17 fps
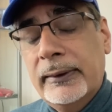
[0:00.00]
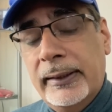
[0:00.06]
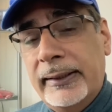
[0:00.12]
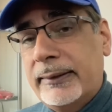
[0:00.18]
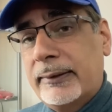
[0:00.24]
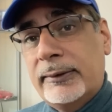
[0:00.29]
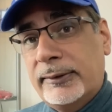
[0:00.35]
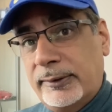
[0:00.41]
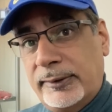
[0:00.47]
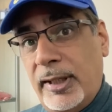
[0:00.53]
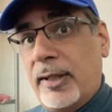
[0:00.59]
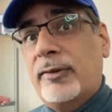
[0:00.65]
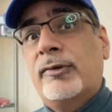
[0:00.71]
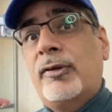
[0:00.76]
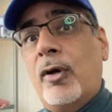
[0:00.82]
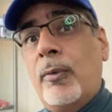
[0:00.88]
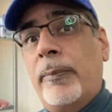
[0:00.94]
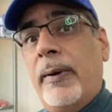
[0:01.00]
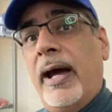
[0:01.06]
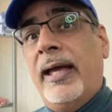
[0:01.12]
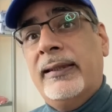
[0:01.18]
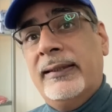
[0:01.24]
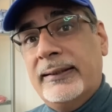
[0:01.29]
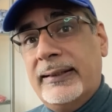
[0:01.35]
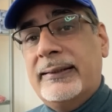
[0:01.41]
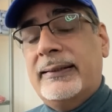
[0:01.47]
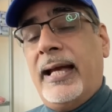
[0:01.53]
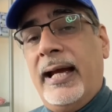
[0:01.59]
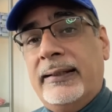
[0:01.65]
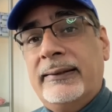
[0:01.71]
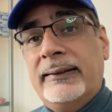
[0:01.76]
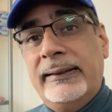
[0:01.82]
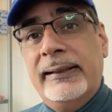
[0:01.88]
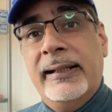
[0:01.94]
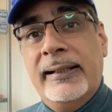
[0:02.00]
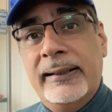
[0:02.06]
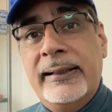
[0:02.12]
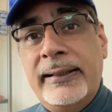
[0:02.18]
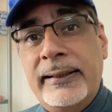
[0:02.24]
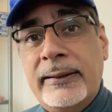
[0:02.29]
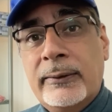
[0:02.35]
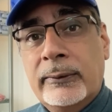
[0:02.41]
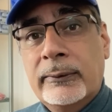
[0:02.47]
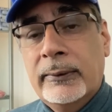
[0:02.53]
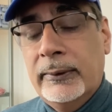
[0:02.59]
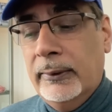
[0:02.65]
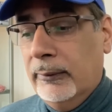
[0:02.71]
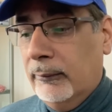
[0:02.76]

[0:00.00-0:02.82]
It's just so bad that it's actually illegal.